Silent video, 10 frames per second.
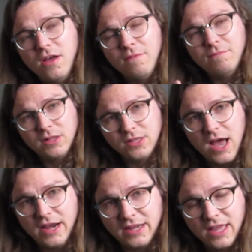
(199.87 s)

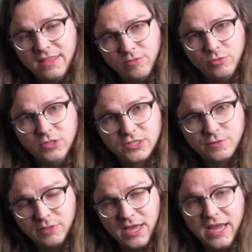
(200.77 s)
melodic, and then we'll
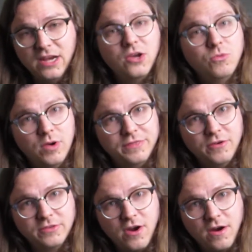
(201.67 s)
explain what
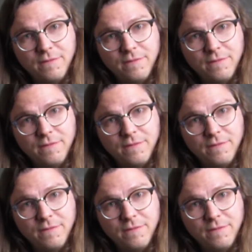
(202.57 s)
those are.